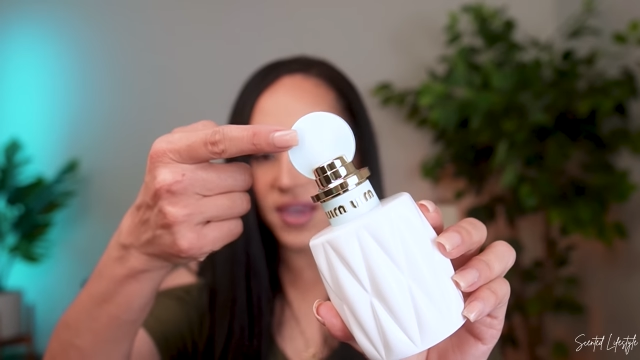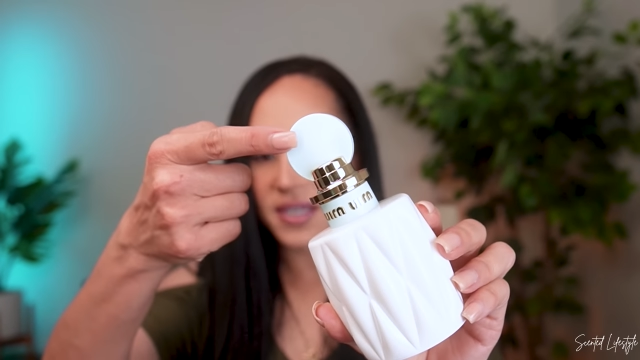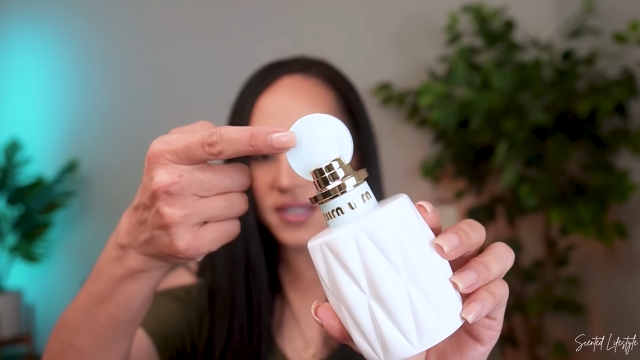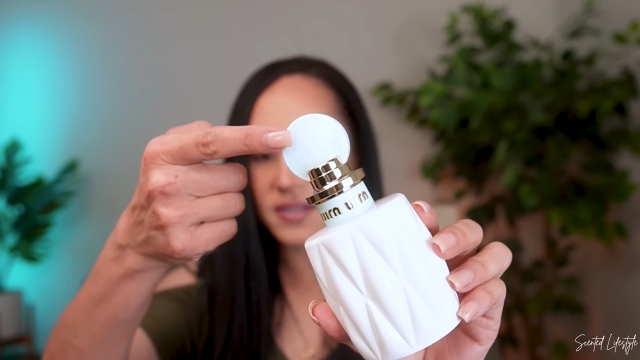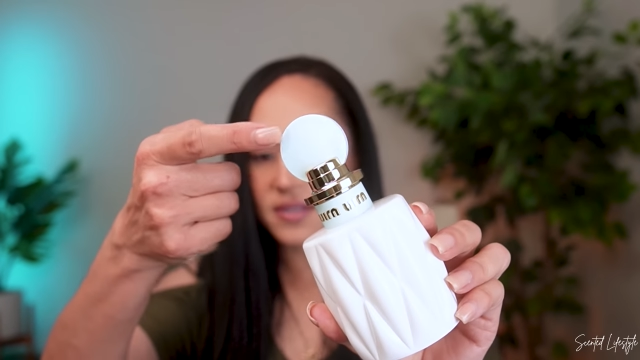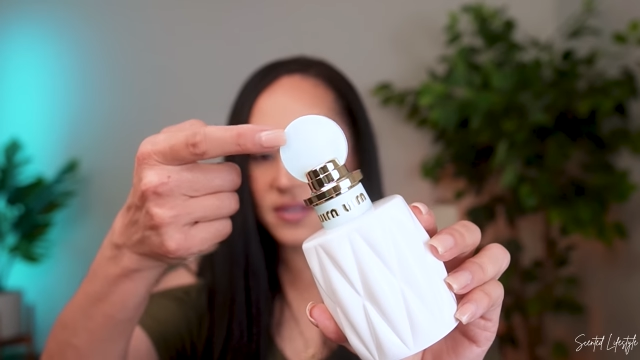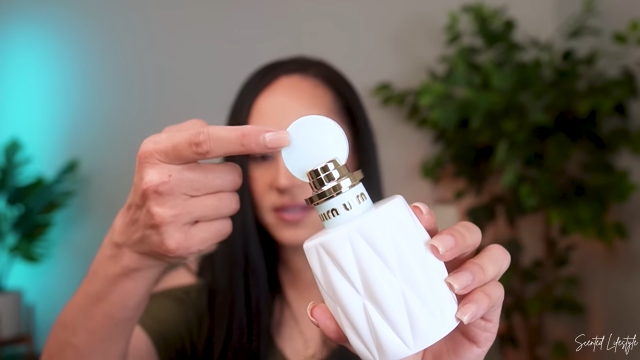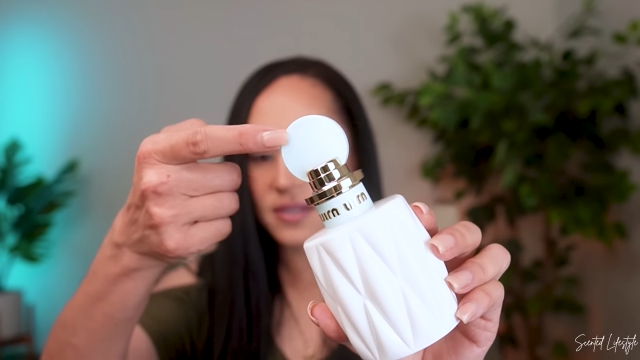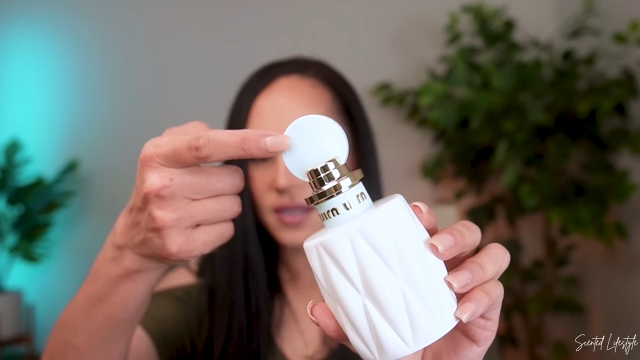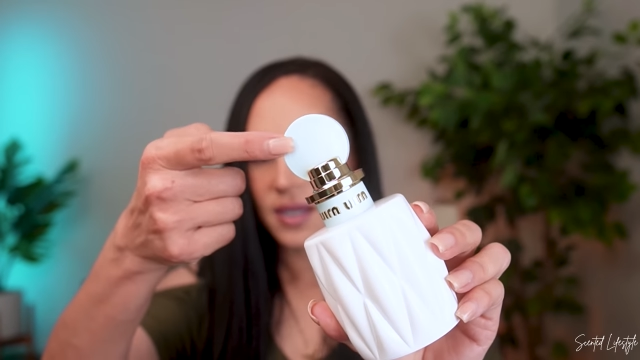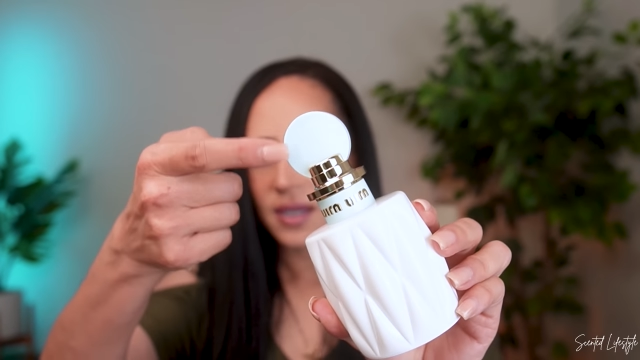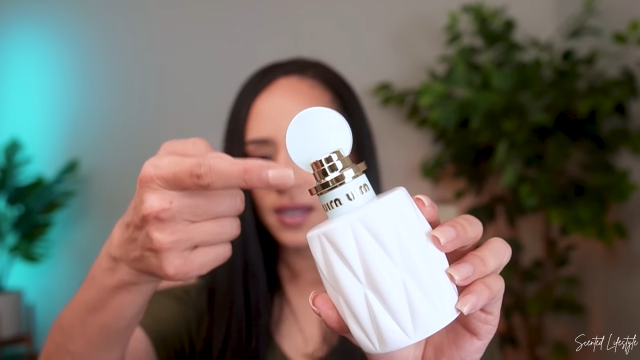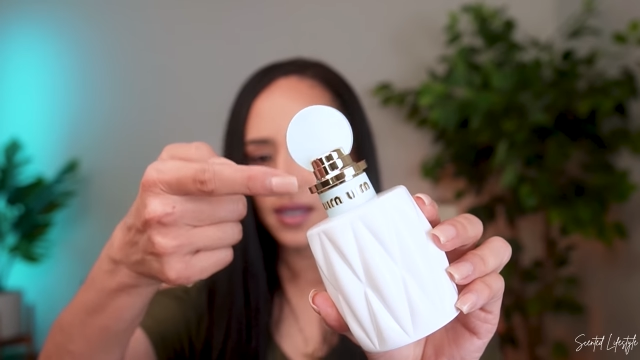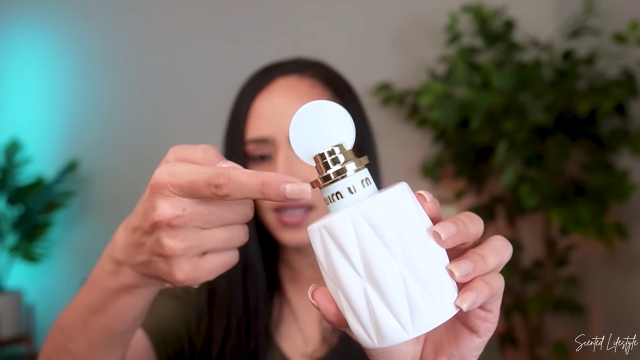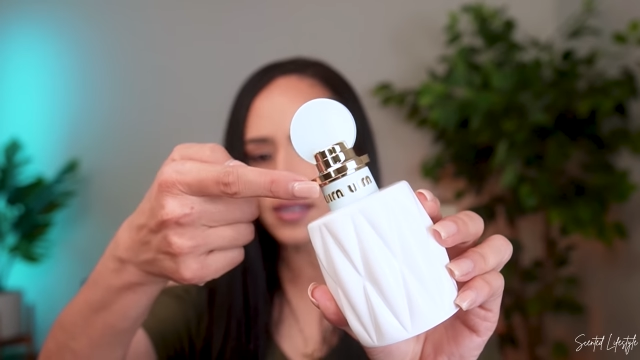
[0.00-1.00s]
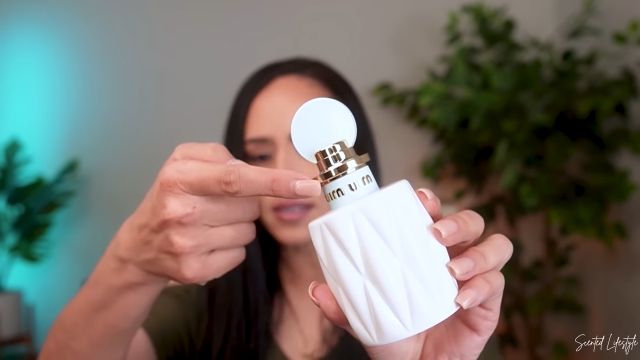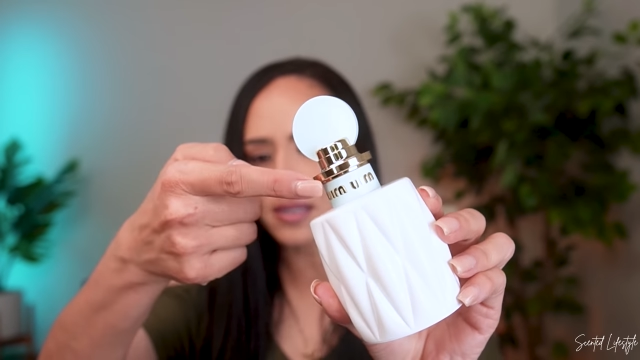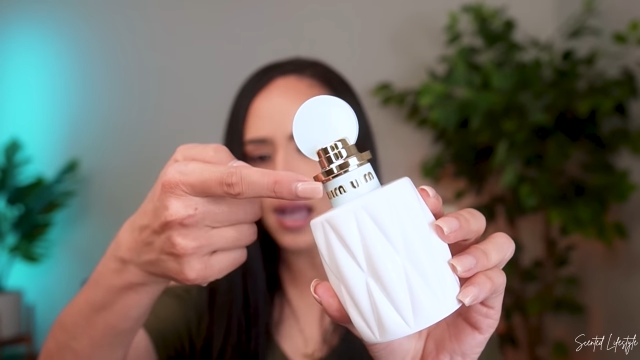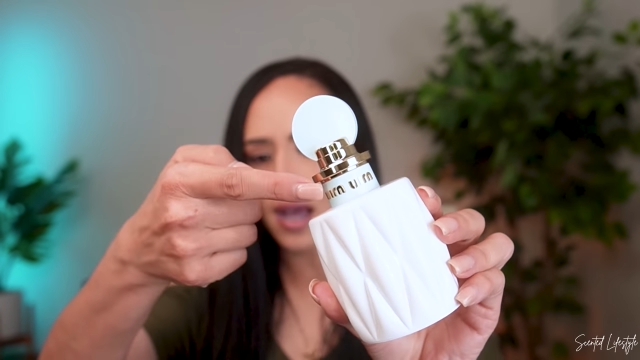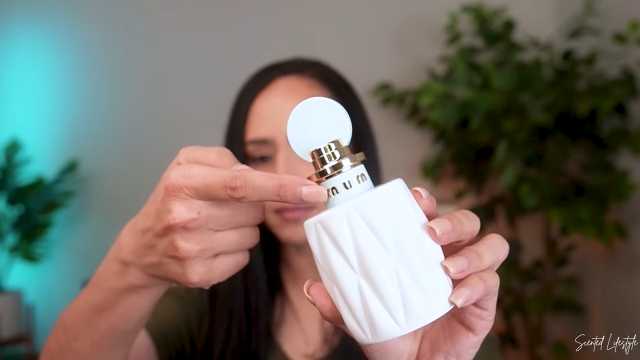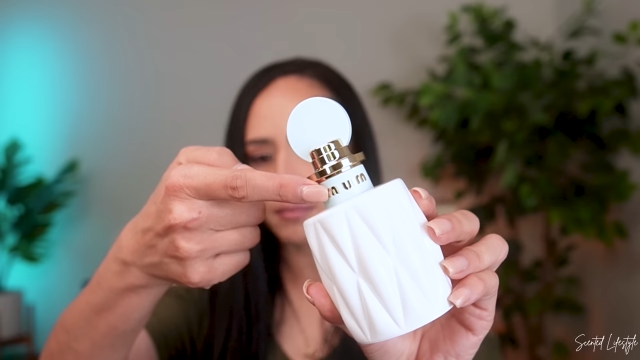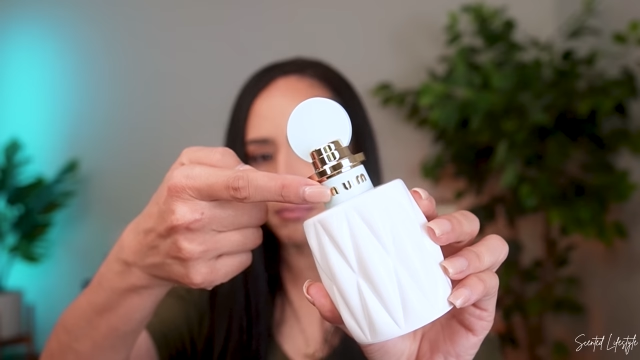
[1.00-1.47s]
this
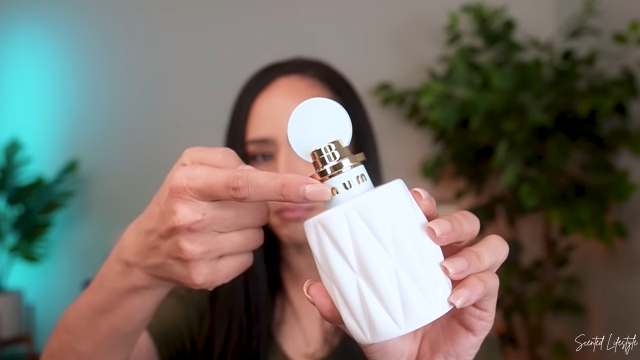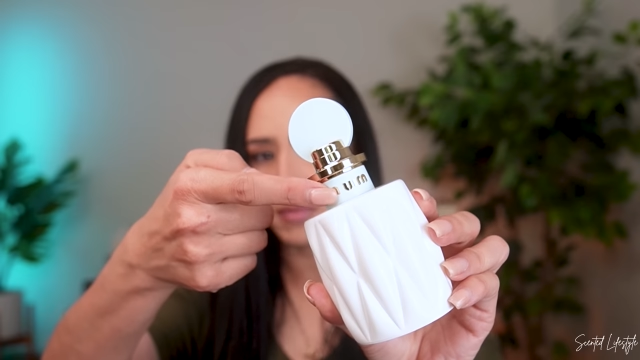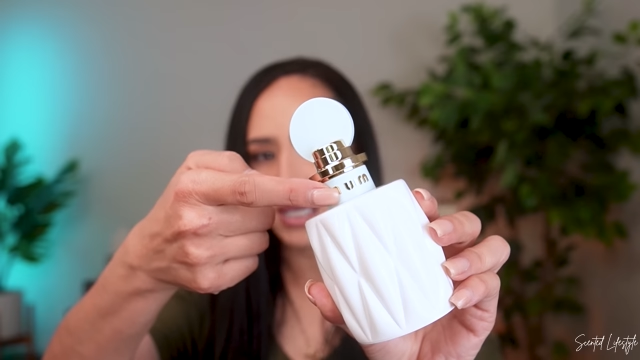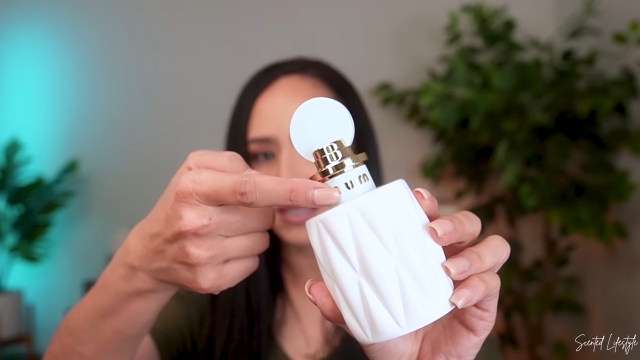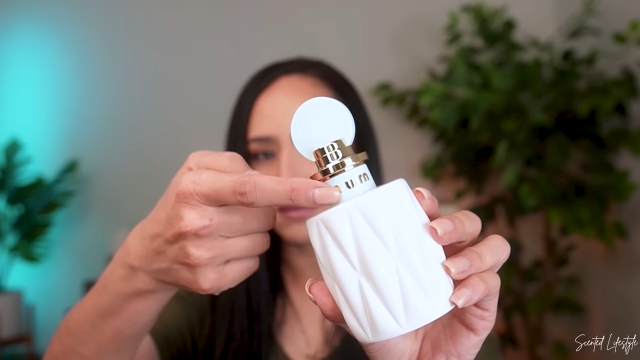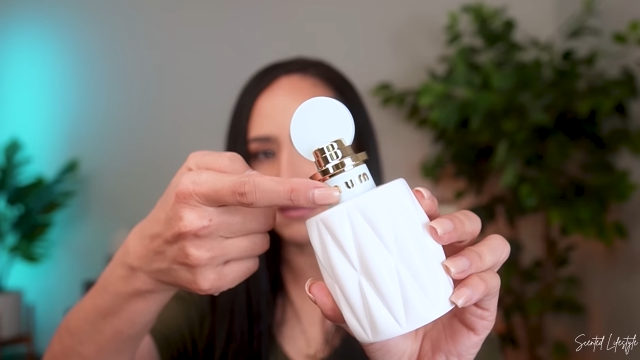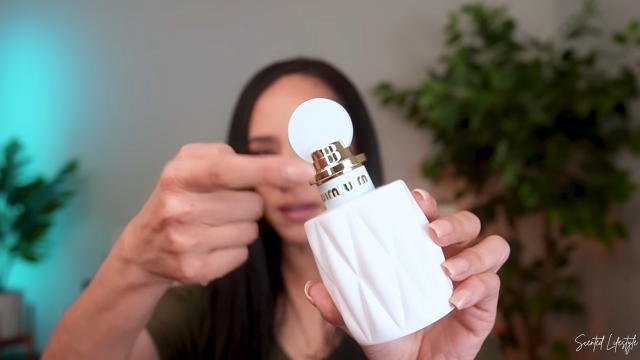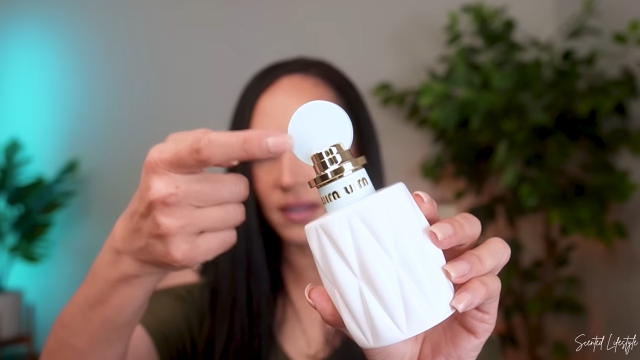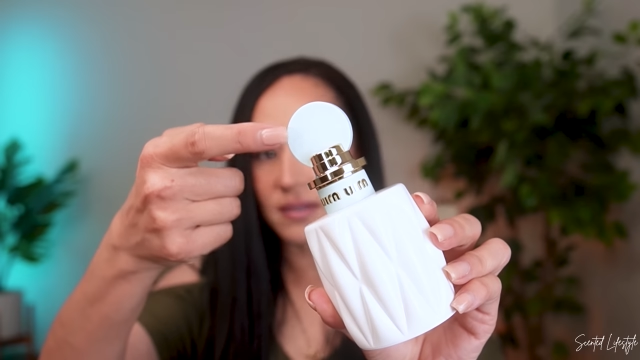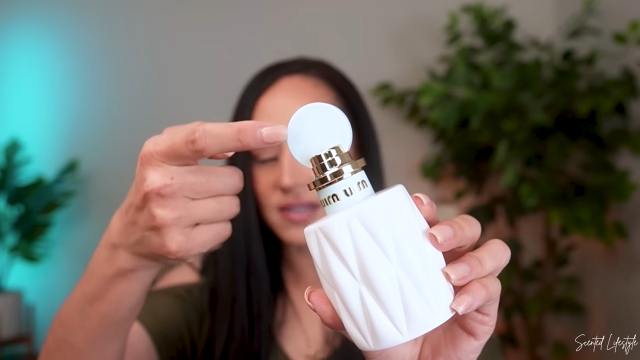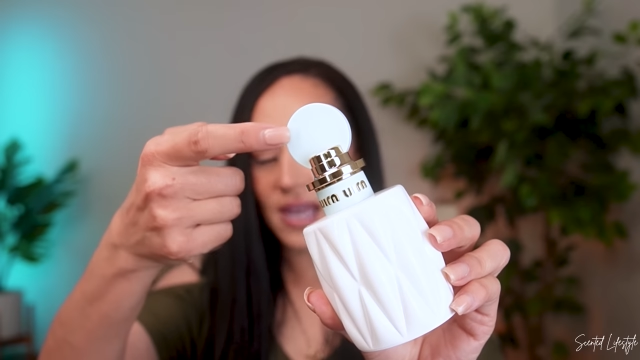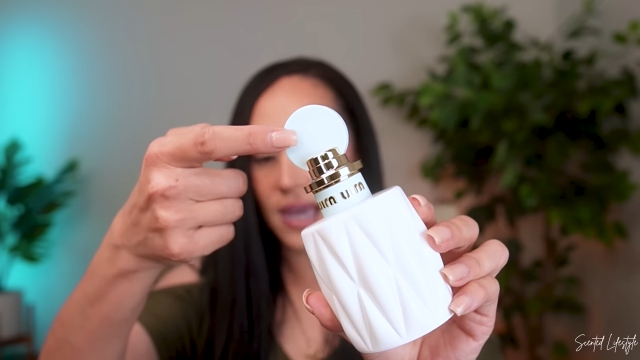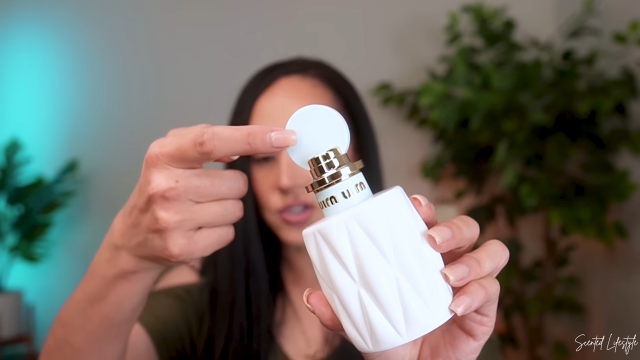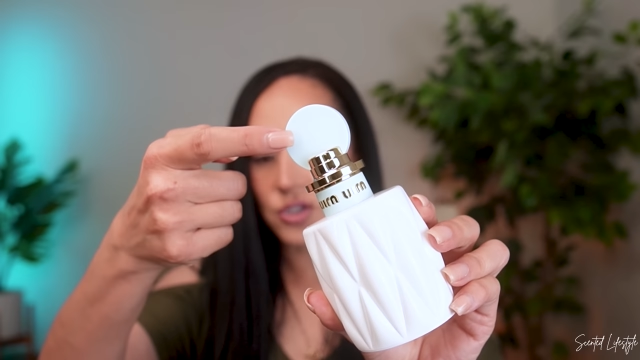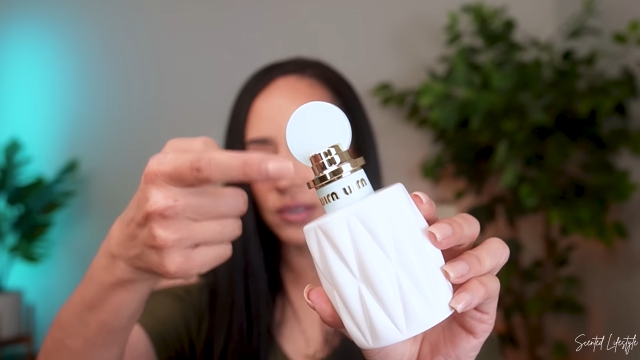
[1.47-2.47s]
is not mint,